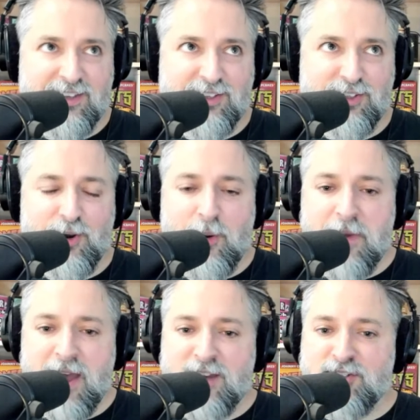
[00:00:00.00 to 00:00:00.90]
you know,
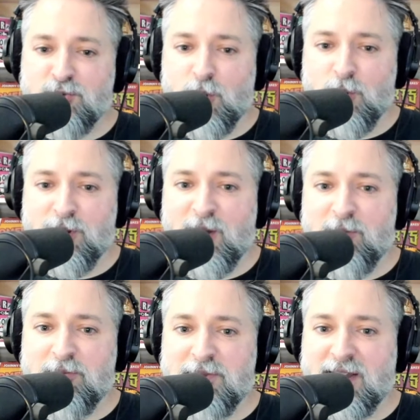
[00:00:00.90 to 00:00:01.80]
imagine rolling
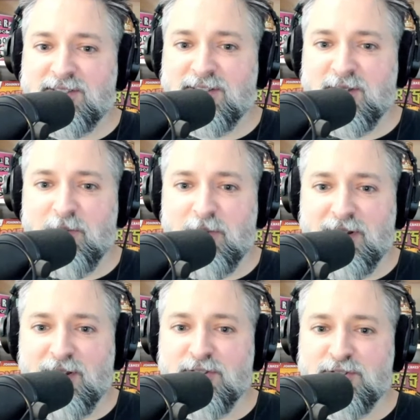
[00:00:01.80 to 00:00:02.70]
up next to
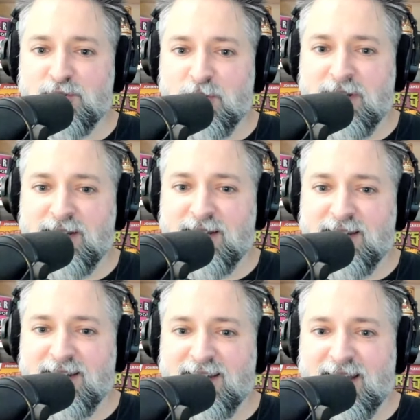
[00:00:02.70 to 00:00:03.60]
somebody on the street
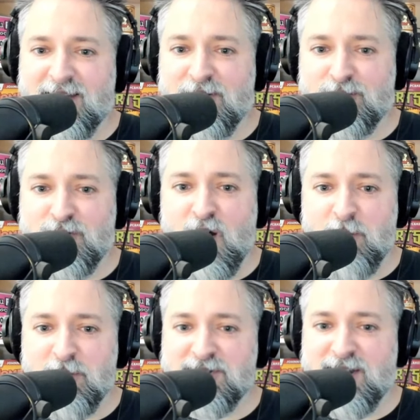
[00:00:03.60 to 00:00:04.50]
and their
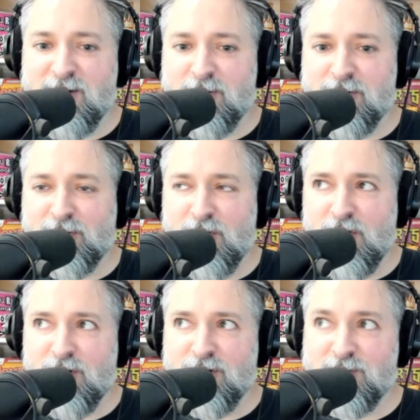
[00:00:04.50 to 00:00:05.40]
top is down on their
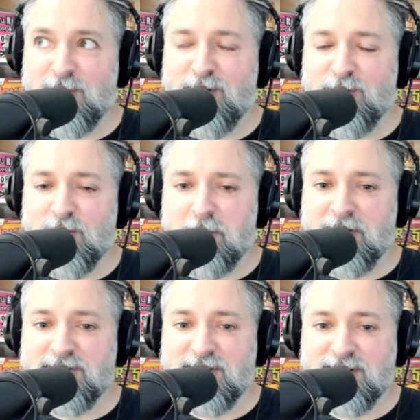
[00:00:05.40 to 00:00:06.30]
car and you hear them
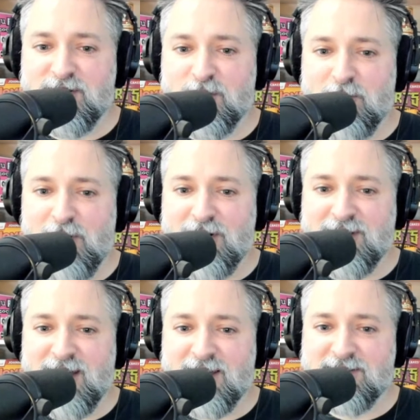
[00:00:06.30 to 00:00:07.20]
listening to your
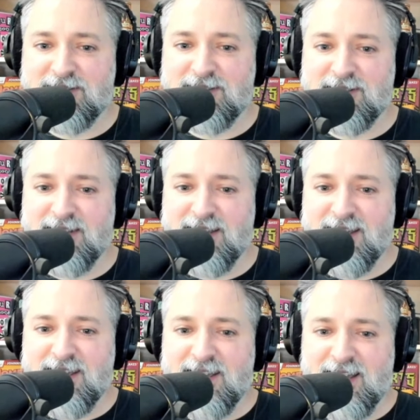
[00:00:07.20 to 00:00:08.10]
podcast.
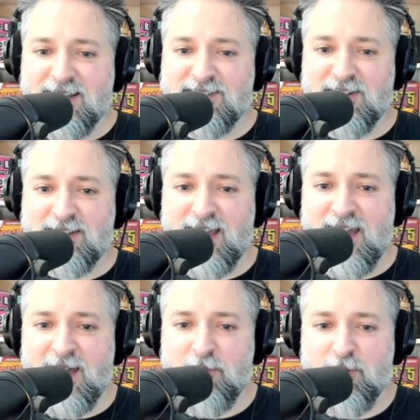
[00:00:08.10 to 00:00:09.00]
It's like
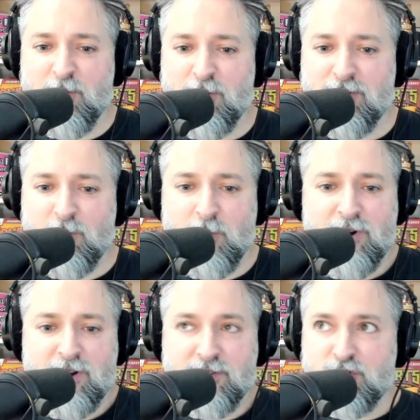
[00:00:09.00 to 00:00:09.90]
that, but they're
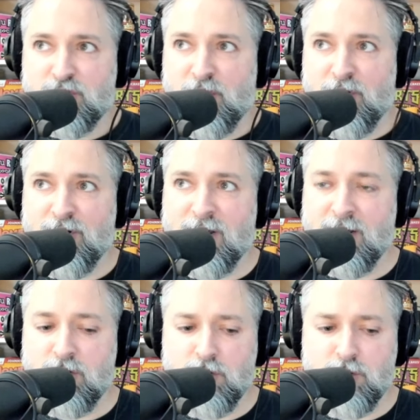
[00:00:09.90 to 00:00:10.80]
wearing the shirt,
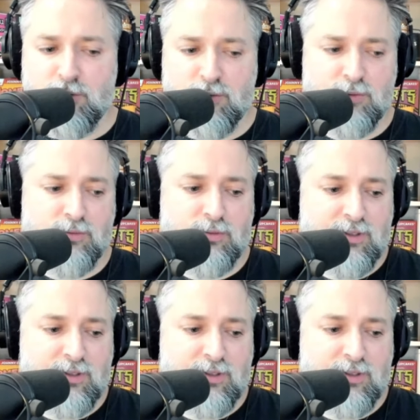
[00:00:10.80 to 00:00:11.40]
and you're